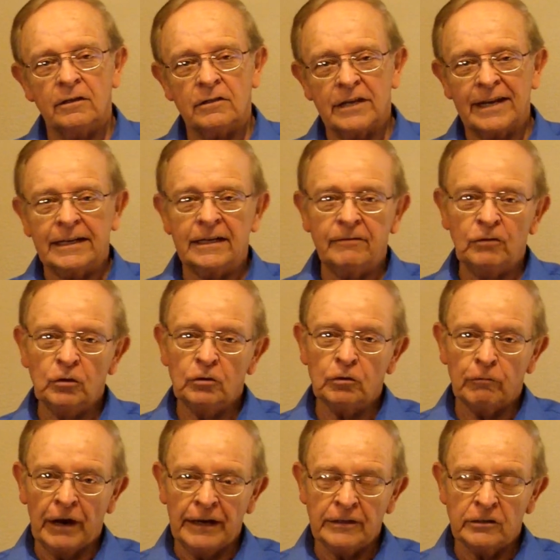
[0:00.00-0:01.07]
Does that give you
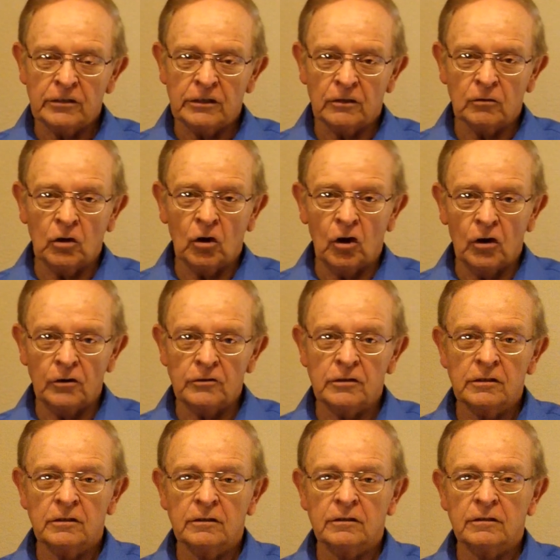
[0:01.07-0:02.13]
the right to sell
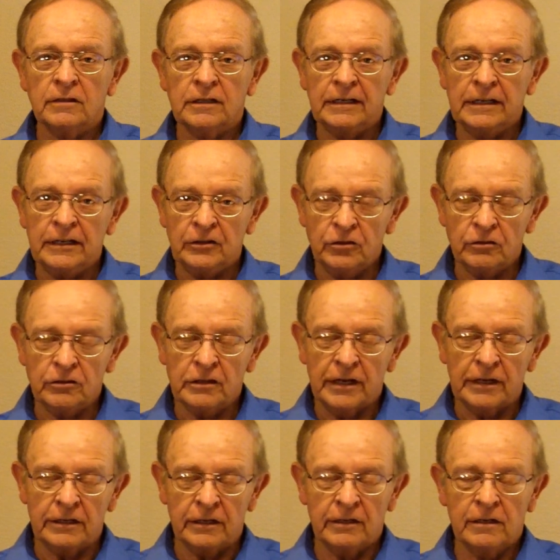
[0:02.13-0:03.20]
cars in your
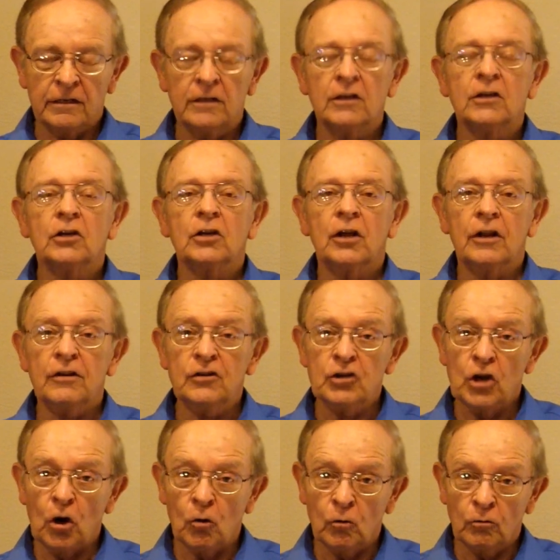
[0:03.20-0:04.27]
state?
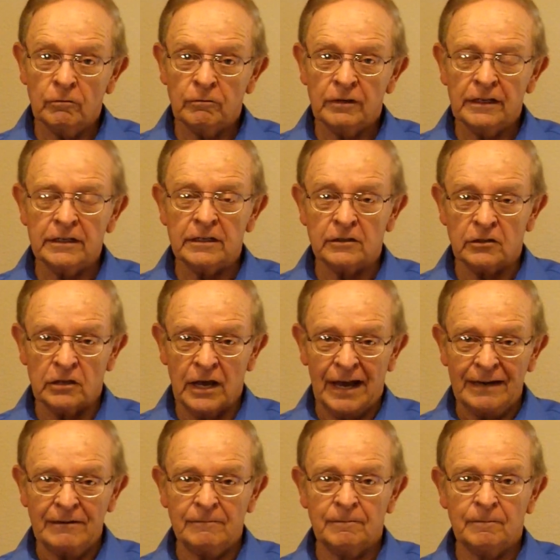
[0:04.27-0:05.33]
No, it does
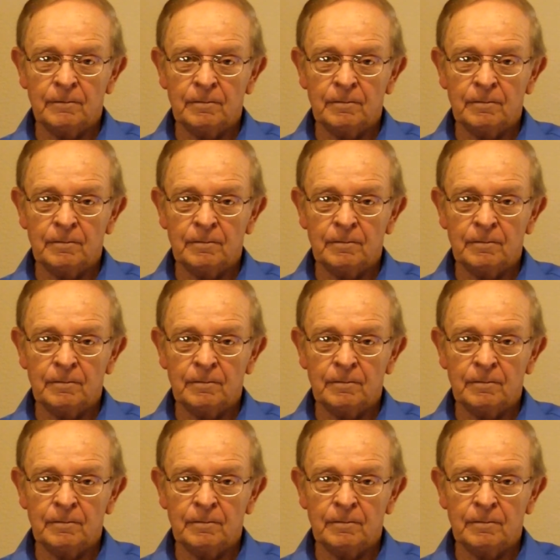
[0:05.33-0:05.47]
not.